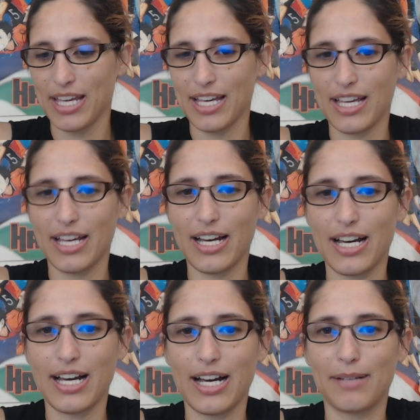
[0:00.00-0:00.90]

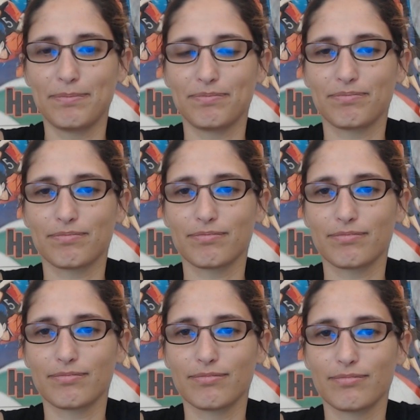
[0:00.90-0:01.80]

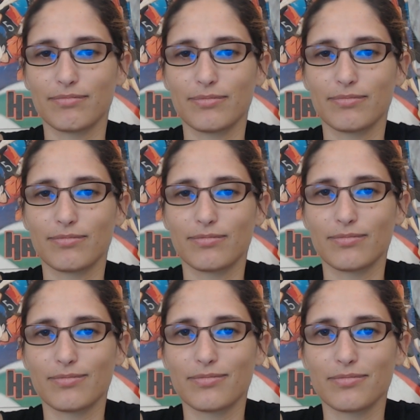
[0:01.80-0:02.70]

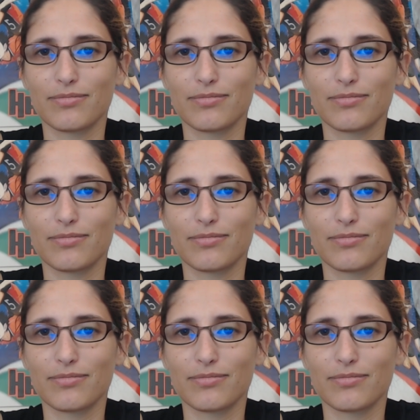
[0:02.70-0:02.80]
(no one is talking)